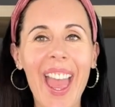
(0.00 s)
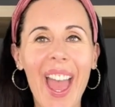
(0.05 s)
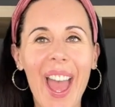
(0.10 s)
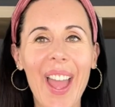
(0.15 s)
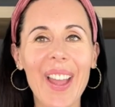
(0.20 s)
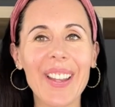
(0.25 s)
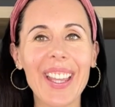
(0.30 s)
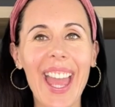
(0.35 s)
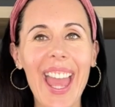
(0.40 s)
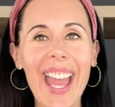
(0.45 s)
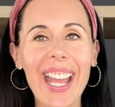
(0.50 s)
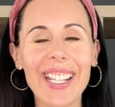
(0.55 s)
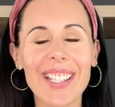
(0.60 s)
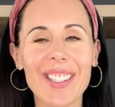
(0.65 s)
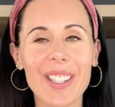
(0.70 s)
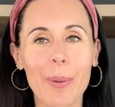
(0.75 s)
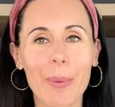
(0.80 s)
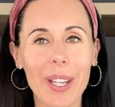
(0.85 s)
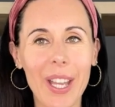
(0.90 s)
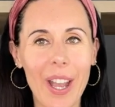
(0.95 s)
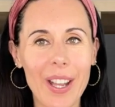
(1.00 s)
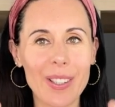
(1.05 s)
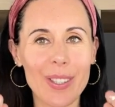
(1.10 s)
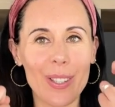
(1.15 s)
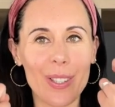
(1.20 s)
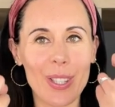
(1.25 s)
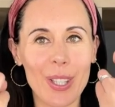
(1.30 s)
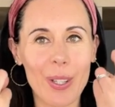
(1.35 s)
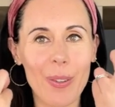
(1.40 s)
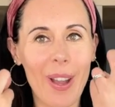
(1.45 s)
Okay, so we're going
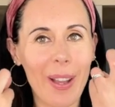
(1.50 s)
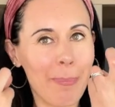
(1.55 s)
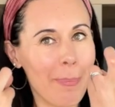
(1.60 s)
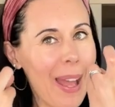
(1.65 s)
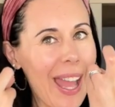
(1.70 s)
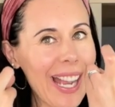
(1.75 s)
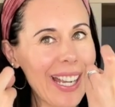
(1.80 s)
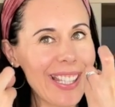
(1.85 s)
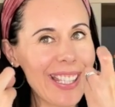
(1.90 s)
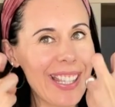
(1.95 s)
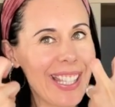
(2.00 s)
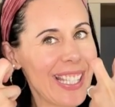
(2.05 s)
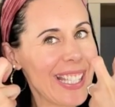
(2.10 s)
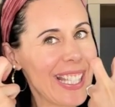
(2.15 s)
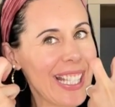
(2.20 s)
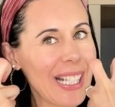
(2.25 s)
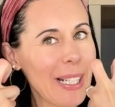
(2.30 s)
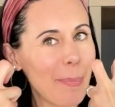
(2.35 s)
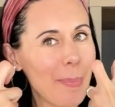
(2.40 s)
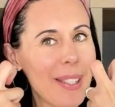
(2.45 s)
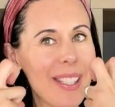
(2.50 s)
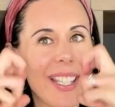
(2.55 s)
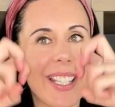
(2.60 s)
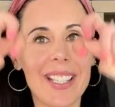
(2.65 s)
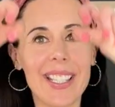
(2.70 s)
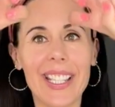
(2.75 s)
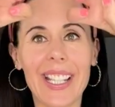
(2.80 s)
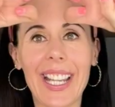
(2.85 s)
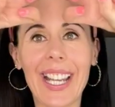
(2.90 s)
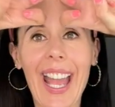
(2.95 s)
to do back to this little
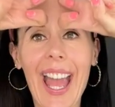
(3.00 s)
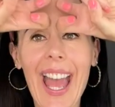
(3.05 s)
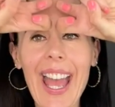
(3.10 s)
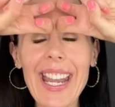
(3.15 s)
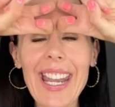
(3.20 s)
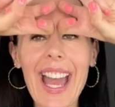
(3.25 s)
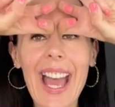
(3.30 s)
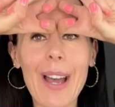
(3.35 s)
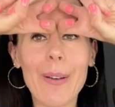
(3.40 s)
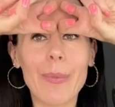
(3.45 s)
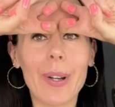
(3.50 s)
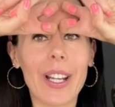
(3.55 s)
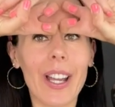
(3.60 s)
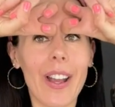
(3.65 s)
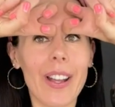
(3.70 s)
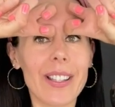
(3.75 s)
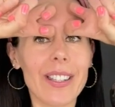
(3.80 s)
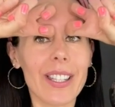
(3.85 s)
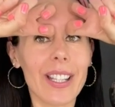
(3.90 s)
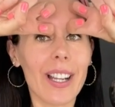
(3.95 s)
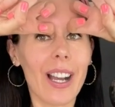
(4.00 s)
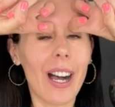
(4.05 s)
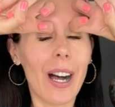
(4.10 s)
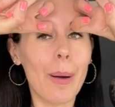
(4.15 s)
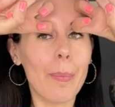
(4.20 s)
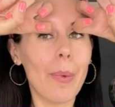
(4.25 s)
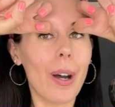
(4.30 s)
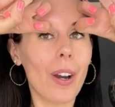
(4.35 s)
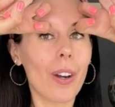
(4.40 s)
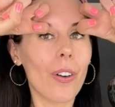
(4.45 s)
position again, and we're going to
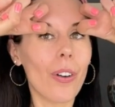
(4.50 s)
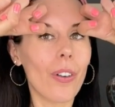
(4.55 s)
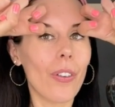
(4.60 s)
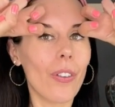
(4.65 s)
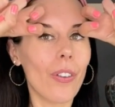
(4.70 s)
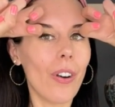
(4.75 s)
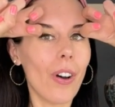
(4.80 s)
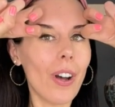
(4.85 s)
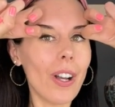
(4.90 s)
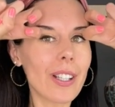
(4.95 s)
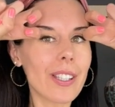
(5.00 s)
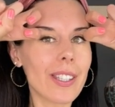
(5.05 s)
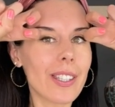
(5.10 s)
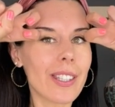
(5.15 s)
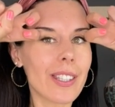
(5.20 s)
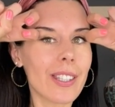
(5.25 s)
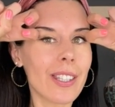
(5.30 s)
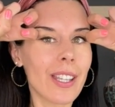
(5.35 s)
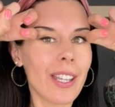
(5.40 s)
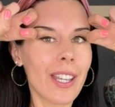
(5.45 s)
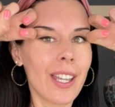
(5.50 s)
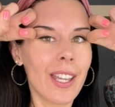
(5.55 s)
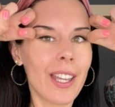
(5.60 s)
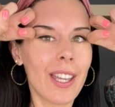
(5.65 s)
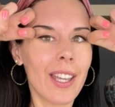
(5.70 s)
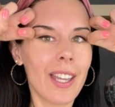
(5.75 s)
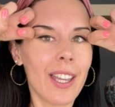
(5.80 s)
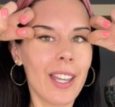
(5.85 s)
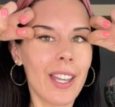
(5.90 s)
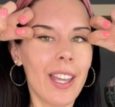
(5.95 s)
come across
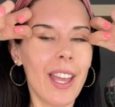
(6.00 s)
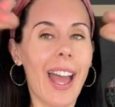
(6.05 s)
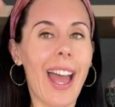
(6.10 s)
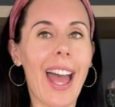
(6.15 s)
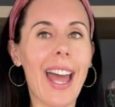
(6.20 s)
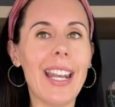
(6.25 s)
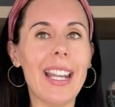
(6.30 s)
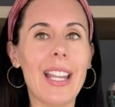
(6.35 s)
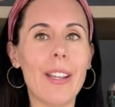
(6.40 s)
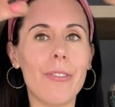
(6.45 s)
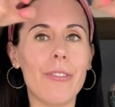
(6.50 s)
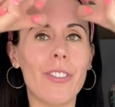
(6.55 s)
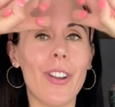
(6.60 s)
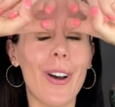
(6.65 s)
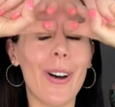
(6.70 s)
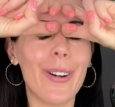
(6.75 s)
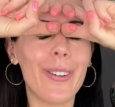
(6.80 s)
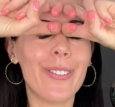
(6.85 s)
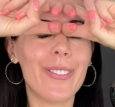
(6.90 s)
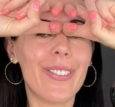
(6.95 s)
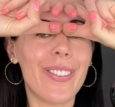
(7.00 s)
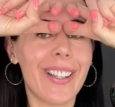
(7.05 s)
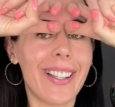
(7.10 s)
and lift off.